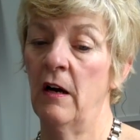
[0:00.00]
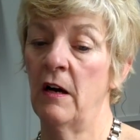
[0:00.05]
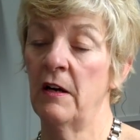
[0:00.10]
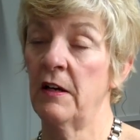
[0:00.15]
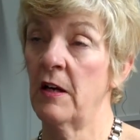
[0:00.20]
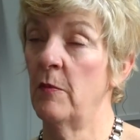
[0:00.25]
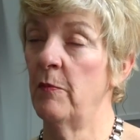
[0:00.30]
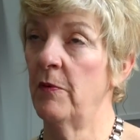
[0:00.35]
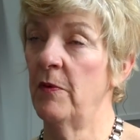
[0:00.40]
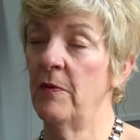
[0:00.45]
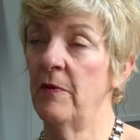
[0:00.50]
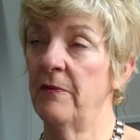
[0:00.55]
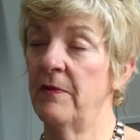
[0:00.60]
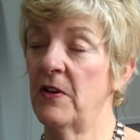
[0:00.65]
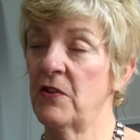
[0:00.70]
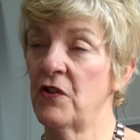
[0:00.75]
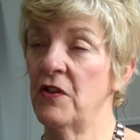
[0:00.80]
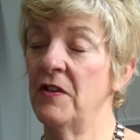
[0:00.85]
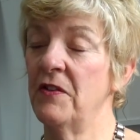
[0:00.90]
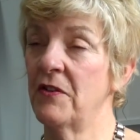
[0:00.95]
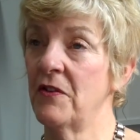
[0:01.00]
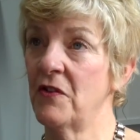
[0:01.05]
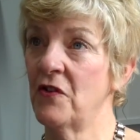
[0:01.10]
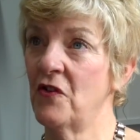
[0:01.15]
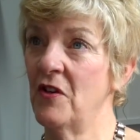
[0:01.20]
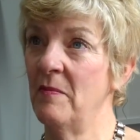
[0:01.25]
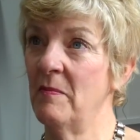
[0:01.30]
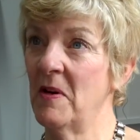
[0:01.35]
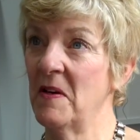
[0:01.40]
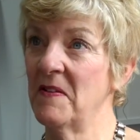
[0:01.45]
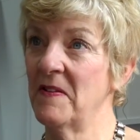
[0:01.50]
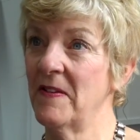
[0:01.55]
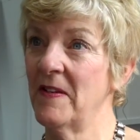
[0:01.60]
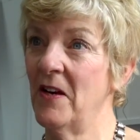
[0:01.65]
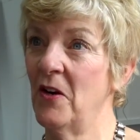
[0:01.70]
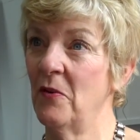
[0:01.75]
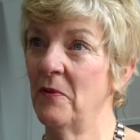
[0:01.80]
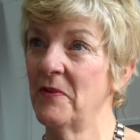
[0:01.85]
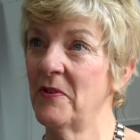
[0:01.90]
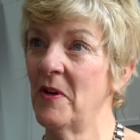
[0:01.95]
I come from the fashion industry
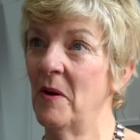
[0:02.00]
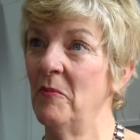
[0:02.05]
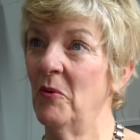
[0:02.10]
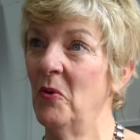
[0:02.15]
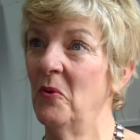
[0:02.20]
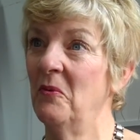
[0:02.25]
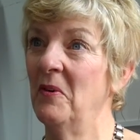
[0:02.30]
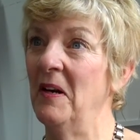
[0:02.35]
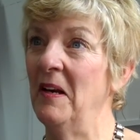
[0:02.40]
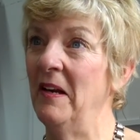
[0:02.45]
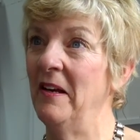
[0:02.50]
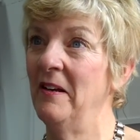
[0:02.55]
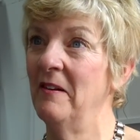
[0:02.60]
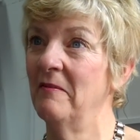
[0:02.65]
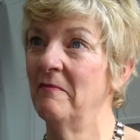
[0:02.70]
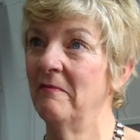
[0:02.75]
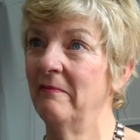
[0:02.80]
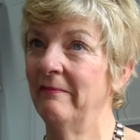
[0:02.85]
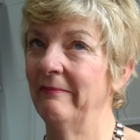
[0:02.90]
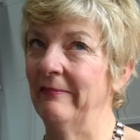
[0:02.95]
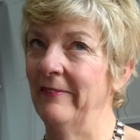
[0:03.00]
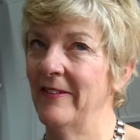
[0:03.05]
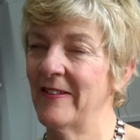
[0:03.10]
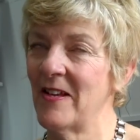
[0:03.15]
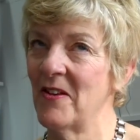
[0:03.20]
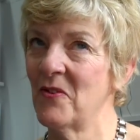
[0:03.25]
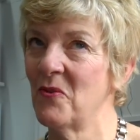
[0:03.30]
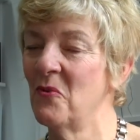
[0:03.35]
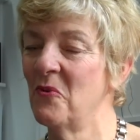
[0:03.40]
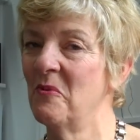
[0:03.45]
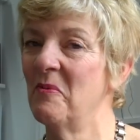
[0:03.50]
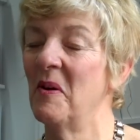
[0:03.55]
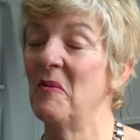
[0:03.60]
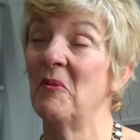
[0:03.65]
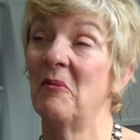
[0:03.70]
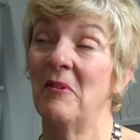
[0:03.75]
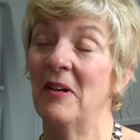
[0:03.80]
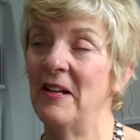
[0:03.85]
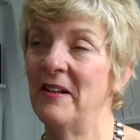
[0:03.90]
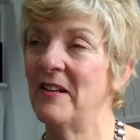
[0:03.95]
myself, so I'm not really, it sounds awful, but
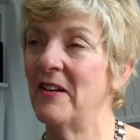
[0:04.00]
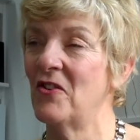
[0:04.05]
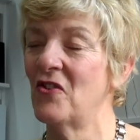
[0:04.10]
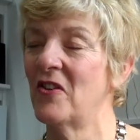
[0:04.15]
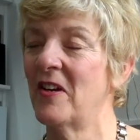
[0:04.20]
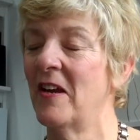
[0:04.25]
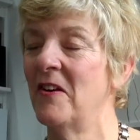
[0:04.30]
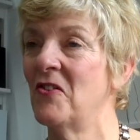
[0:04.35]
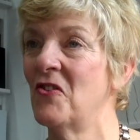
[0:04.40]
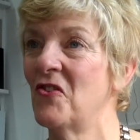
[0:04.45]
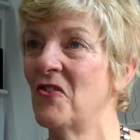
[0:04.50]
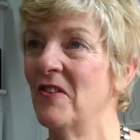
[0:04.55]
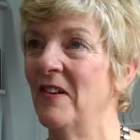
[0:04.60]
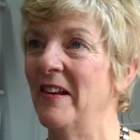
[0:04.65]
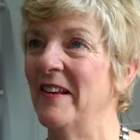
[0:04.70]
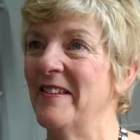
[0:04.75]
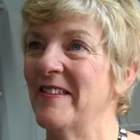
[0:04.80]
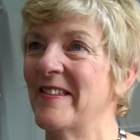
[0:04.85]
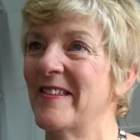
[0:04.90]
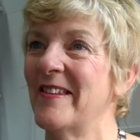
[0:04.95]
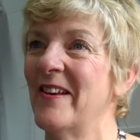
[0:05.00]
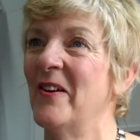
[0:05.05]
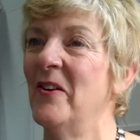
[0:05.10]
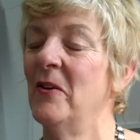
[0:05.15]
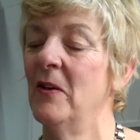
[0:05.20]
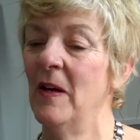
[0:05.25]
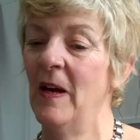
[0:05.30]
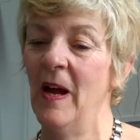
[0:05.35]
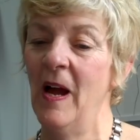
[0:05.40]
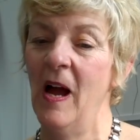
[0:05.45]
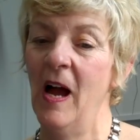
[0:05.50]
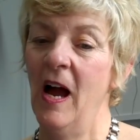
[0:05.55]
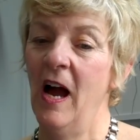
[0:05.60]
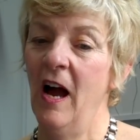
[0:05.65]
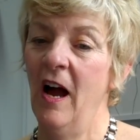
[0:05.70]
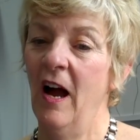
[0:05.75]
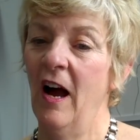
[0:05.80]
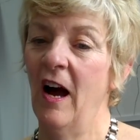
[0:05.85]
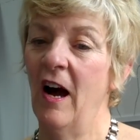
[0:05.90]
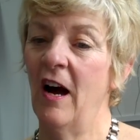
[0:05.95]
I'm not really an educationalist. So
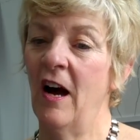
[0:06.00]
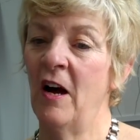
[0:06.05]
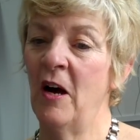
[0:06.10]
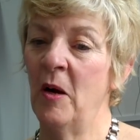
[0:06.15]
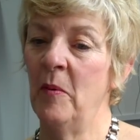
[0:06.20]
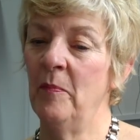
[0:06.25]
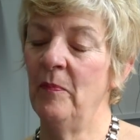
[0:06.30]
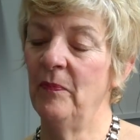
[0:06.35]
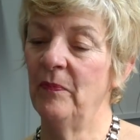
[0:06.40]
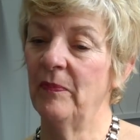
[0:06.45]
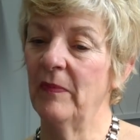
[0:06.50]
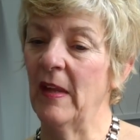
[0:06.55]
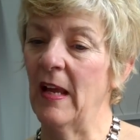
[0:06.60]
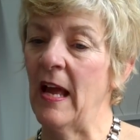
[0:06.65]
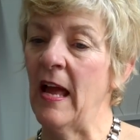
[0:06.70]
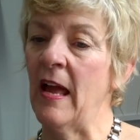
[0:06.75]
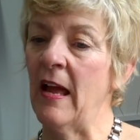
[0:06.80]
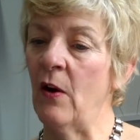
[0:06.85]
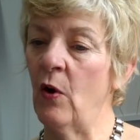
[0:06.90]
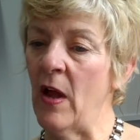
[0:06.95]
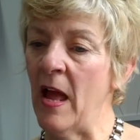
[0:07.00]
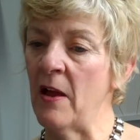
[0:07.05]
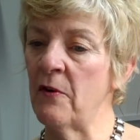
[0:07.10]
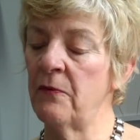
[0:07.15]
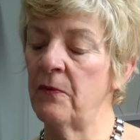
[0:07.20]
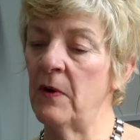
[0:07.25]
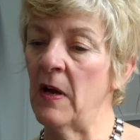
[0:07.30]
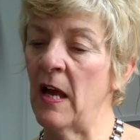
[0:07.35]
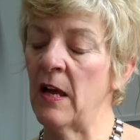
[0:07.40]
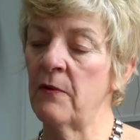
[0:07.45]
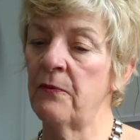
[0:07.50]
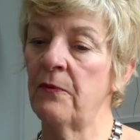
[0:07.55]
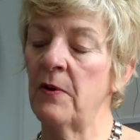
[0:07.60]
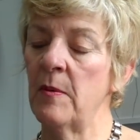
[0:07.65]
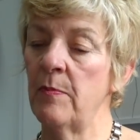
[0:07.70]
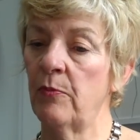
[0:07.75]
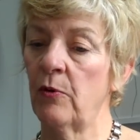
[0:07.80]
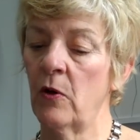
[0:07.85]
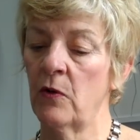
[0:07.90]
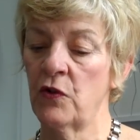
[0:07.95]
um, every
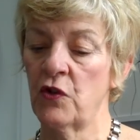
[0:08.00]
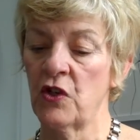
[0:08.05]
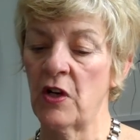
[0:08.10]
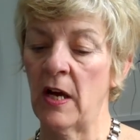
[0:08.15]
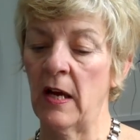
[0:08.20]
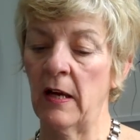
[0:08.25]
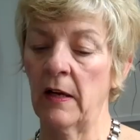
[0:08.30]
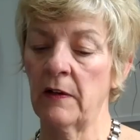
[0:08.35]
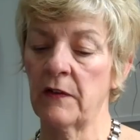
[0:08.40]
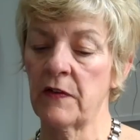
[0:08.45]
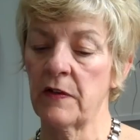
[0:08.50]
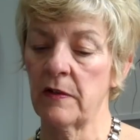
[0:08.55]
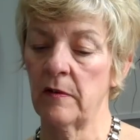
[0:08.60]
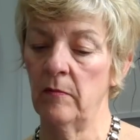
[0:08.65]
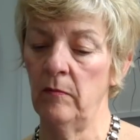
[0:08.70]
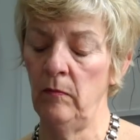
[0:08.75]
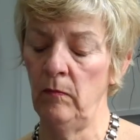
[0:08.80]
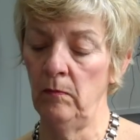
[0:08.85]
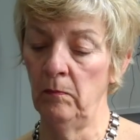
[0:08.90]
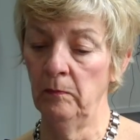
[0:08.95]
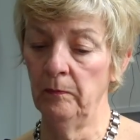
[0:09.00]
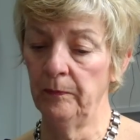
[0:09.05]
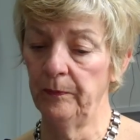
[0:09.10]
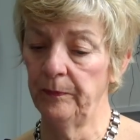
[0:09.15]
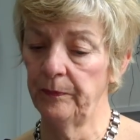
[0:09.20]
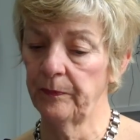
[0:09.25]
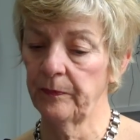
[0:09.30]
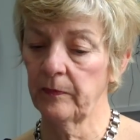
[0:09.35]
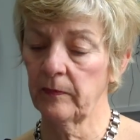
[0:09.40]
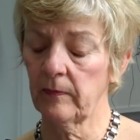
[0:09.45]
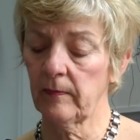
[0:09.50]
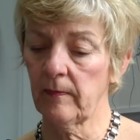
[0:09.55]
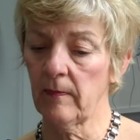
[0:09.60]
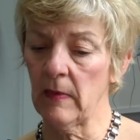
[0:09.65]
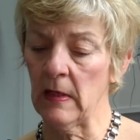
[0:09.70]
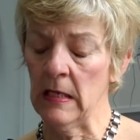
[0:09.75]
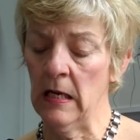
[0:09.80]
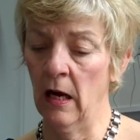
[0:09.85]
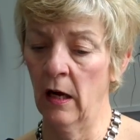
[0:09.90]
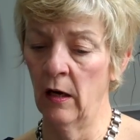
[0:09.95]
every project.
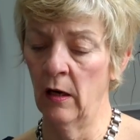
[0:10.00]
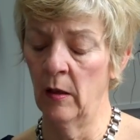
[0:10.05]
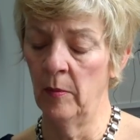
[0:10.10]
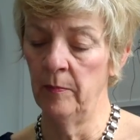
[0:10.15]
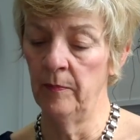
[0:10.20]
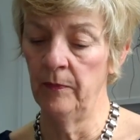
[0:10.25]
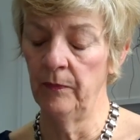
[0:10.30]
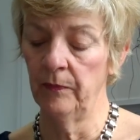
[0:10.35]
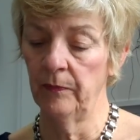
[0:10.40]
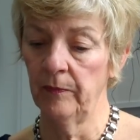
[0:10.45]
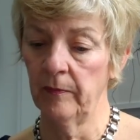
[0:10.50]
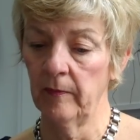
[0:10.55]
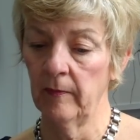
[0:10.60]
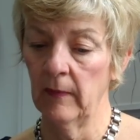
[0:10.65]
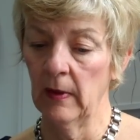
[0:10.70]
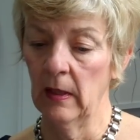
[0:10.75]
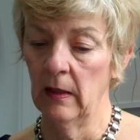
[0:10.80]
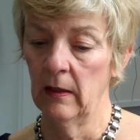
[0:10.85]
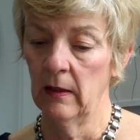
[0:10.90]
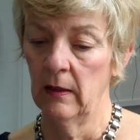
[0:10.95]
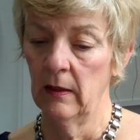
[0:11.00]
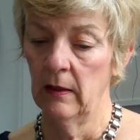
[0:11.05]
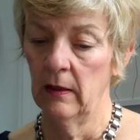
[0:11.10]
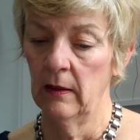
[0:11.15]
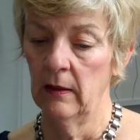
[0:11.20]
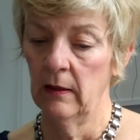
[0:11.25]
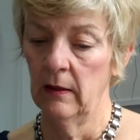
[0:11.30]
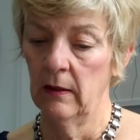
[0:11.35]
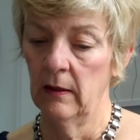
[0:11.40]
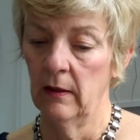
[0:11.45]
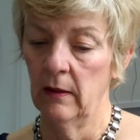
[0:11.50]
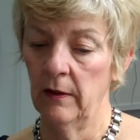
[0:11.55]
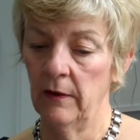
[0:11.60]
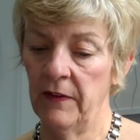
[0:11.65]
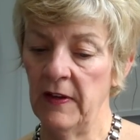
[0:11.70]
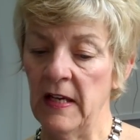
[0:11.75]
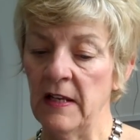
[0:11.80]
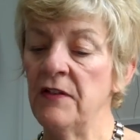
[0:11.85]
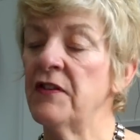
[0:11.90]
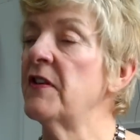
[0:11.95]
Um,
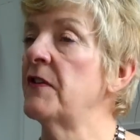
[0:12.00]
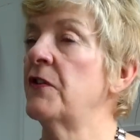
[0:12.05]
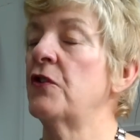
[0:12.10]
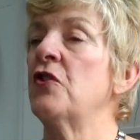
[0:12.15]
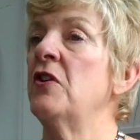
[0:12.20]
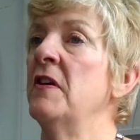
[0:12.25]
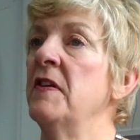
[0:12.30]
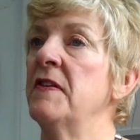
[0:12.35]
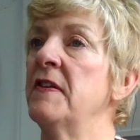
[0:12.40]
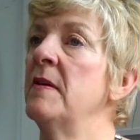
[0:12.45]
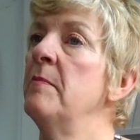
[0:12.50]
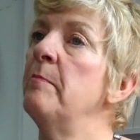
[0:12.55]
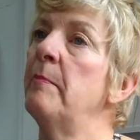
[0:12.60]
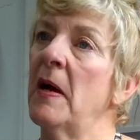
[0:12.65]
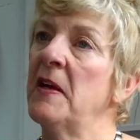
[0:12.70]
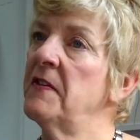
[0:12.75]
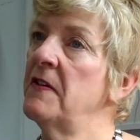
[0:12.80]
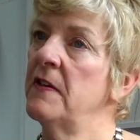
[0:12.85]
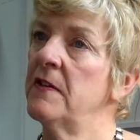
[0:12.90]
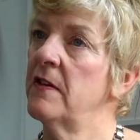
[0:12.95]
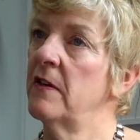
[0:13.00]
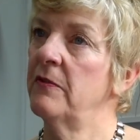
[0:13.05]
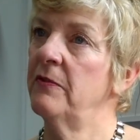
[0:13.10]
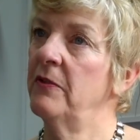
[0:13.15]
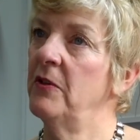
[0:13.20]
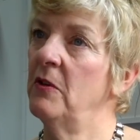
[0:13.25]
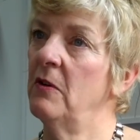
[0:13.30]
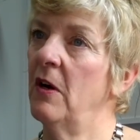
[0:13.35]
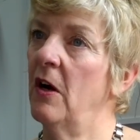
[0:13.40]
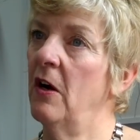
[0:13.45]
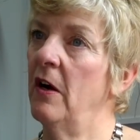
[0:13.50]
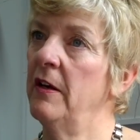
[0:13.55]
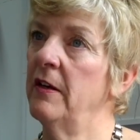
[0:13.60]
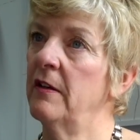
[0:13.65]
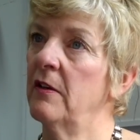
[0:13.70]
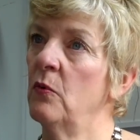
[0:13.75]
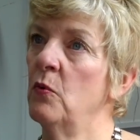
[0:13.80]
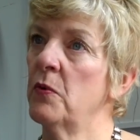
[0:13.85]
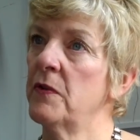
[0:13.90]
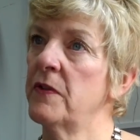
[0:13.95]
the industry is embedded, if you like.